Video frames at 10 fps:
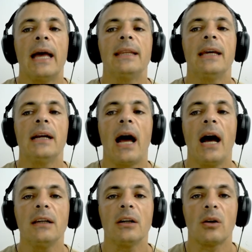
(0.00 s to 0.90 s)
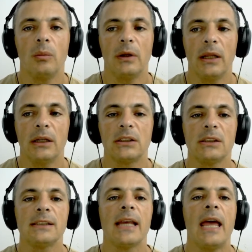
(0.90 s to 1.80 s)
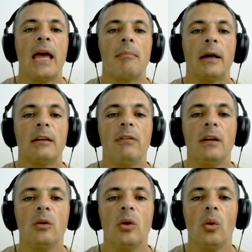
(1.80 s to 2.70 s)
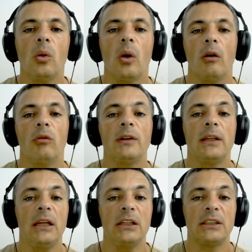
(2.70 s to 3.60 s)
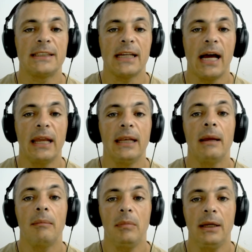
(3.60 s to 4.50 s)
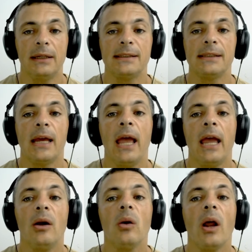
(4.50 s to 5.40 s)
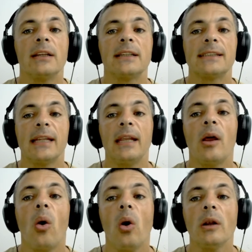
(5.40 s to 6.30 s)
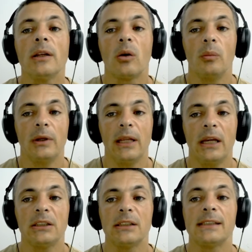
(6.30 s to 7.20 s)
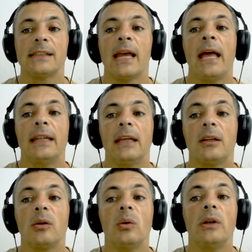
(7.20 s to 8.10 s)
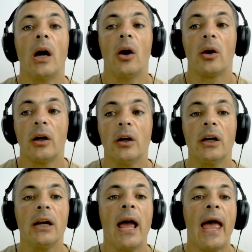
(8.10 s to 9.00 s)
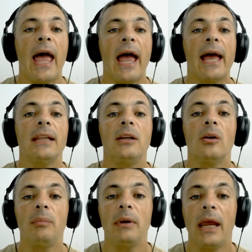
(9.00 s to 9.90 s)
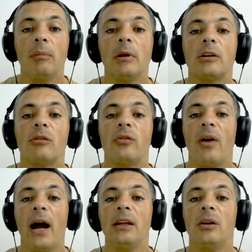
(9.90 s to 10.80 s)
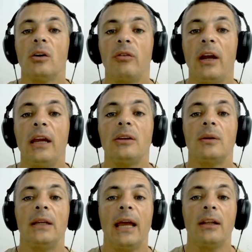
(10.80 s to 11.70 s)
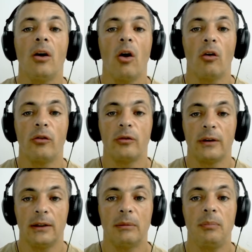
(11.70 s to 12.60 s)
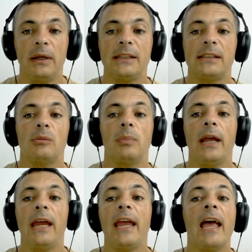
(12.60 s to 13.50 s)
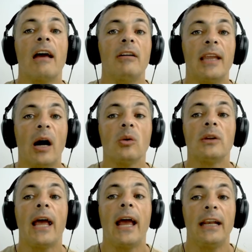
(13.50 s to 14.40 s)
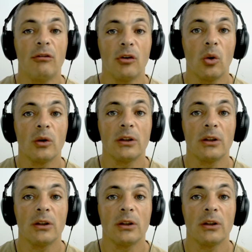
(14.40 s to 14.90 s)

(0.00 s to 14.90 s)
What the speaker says: There are other combinations, but when you know what each sign means, you'll understand all the combinations that could occur, and you'll be able to find your way to the end of the piece you play without any wrong